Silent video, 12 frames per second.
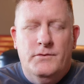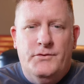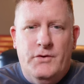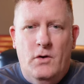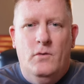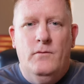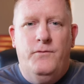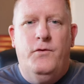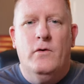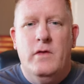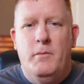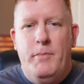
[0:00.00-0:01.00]
So
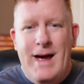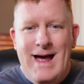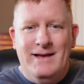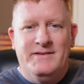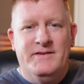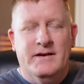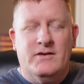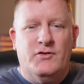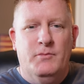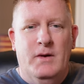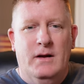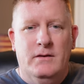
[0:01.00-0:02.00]
for the past
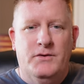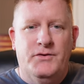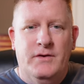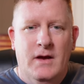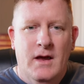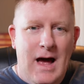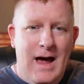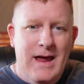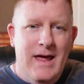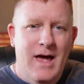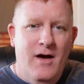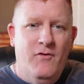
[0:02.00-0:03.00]
6 months, I
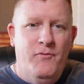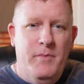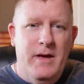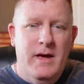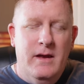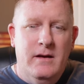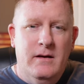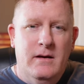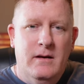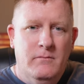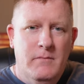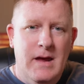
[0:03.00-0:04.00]
have
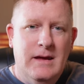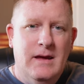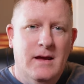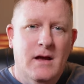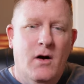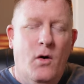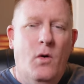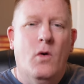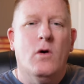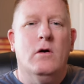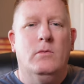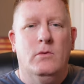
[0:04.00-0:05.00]
been making a
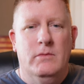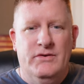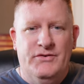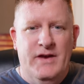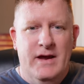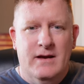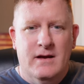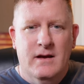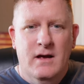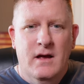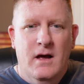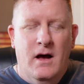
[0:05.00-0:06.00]
horrible mistake
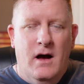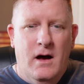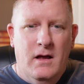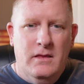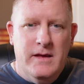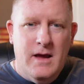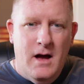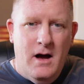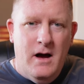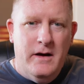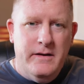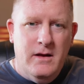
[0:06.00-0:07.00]
on the
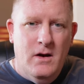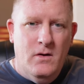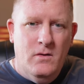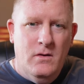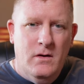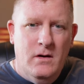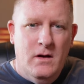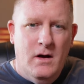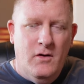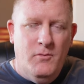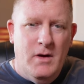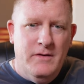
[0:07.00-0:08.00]
audio
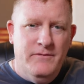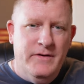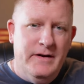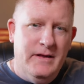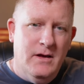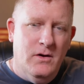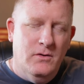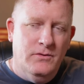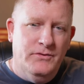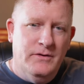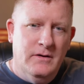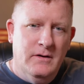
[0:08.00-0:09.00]
of my
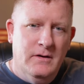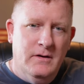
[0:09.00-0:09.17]
videos